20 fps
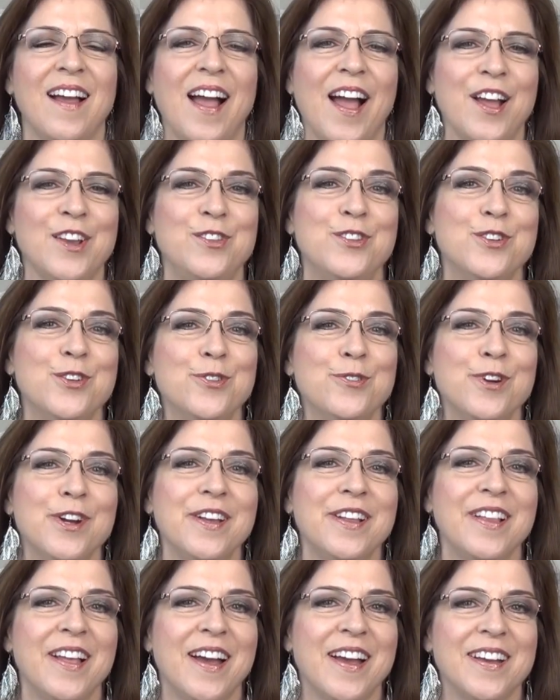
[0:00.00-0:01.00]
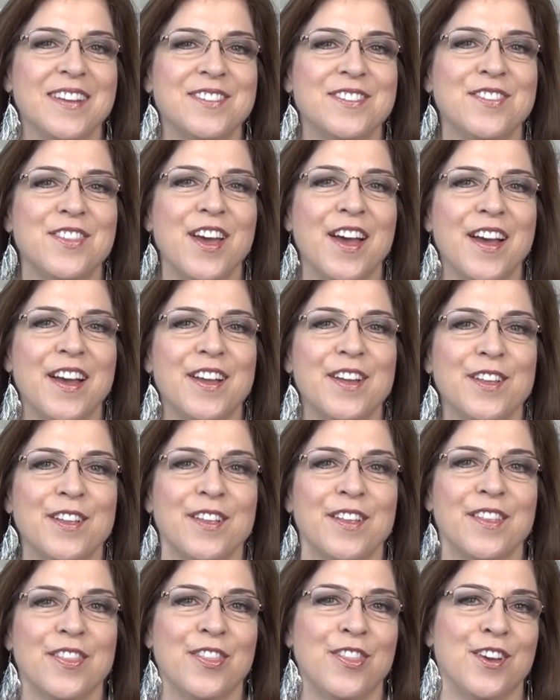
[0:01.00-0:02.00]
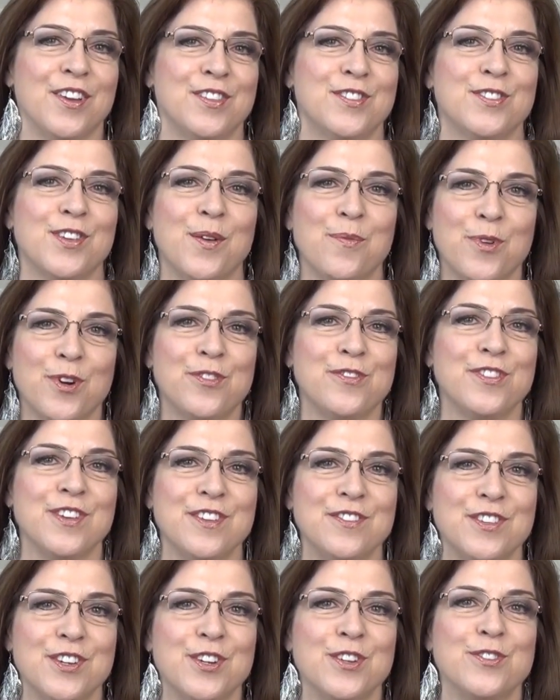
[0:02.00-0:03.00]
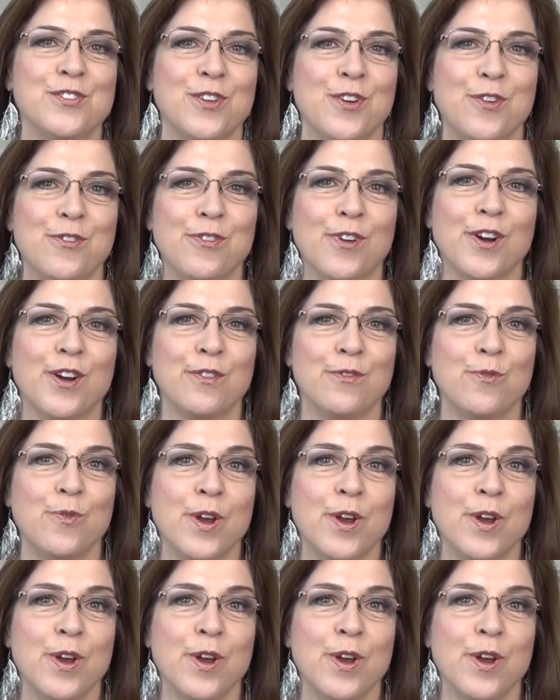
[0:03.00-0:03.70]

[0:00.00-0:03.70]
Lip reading: I do realize that the summer season is over and